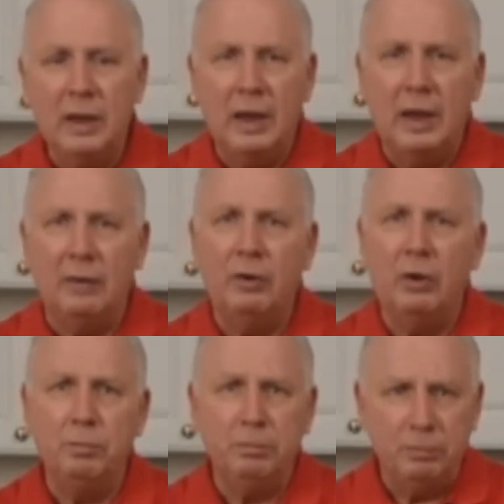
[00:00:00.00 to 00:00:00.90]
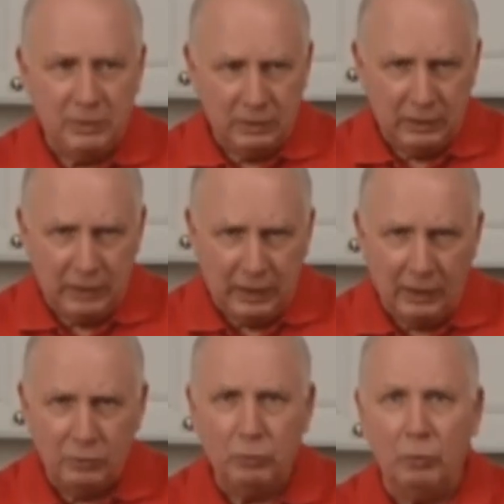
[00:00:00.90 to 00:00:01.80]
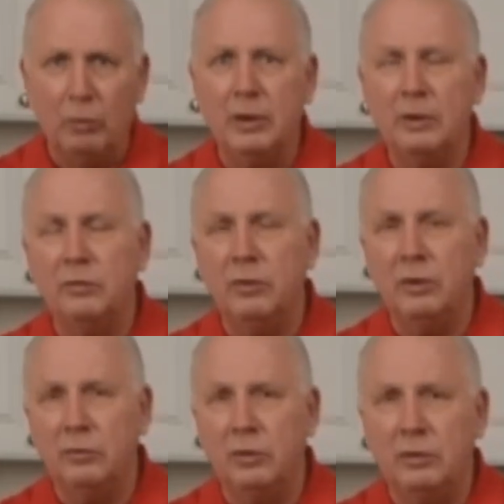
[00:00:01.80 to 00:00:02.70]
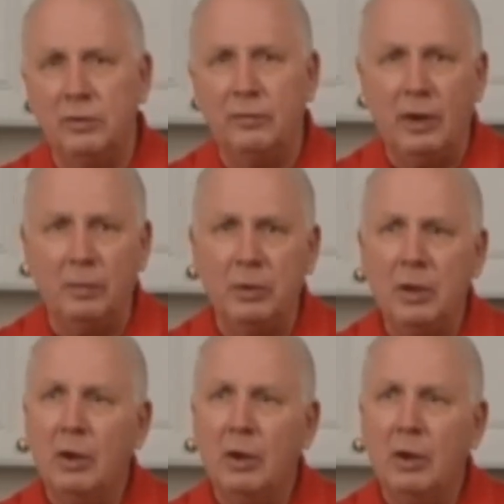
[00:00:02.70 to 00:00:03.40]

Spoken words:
have helped Allyn Tool and Seals-It develop